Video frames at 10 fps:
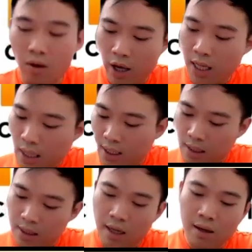Okay, this
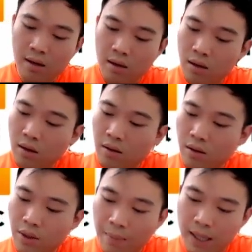is the
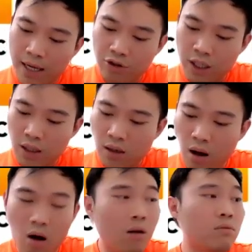double entry
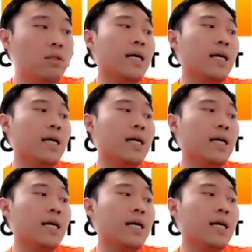all the